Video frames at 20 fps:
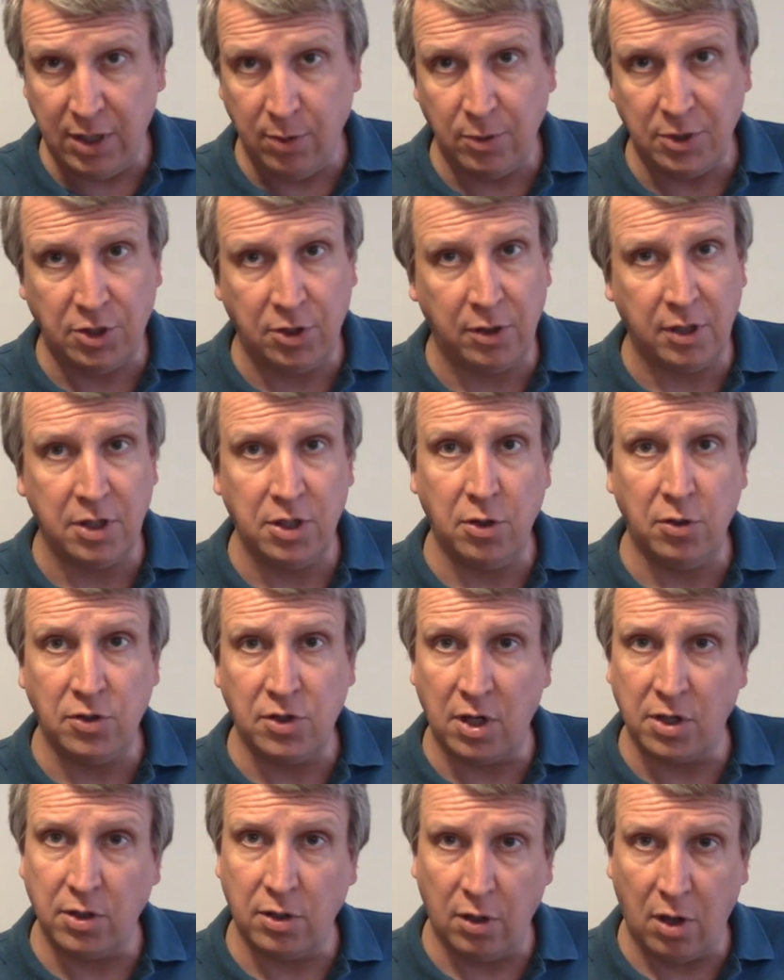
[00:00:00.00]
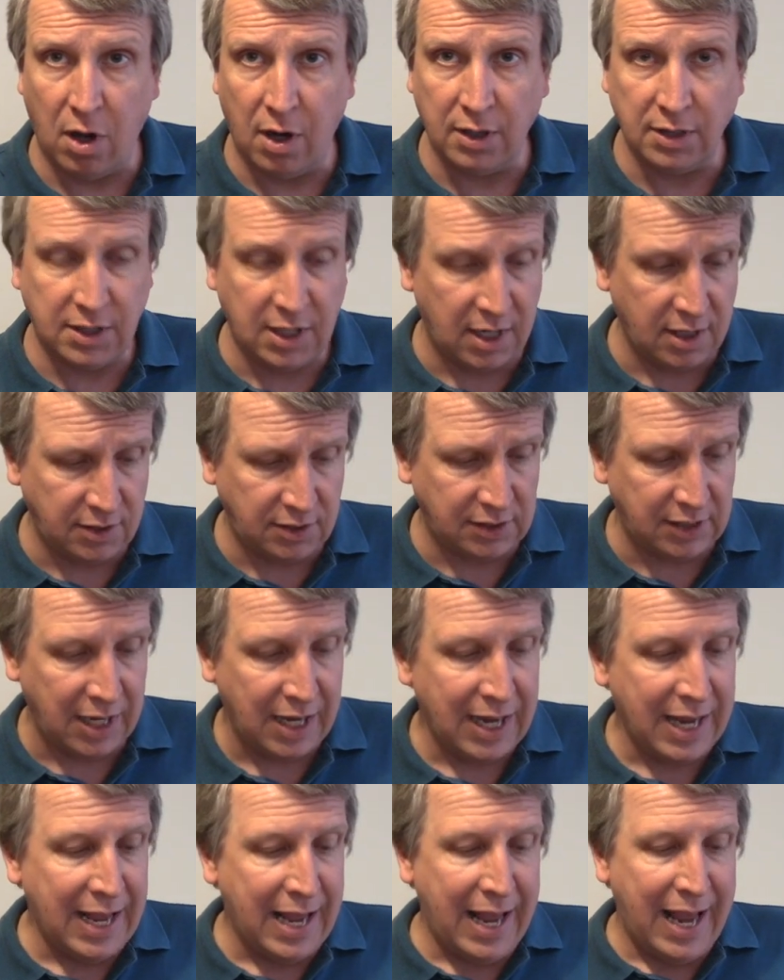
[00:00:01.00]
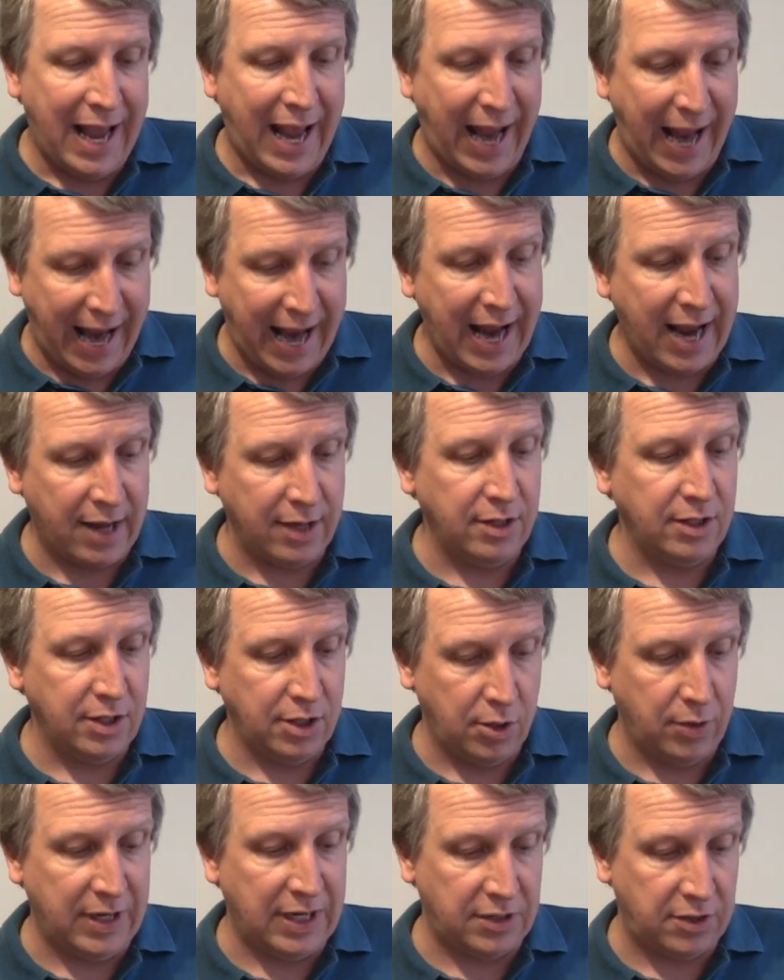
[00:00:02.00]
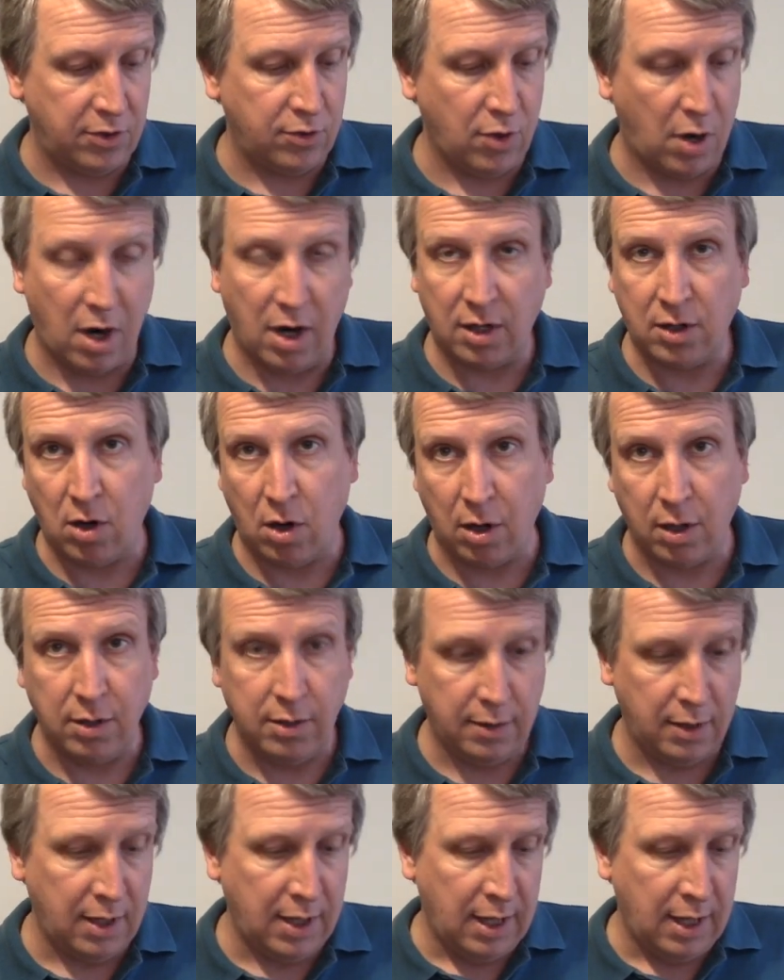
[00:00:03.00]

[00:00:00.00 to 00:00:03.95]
which you can use on your Longtusk, and you get to draw a card.